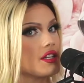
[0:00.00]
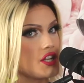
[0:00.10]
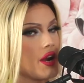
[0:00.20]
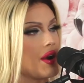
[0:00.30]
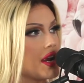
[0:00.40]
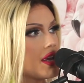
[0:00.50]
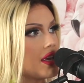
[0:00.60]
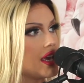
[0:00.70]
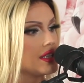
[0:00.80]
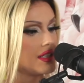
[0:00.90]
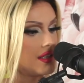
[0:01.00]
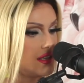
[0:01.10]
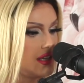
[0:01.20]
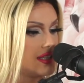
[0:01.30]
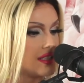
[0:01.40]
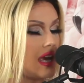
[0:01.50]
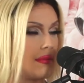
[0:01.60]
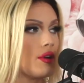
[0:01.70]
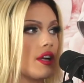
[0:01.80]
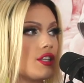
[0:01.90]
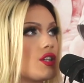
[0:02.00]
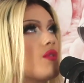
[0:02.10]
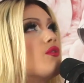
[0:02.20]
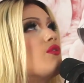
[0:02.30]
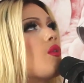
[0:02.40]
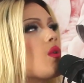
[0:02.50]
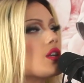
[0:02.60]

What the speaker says: sharing into it's a time crunch for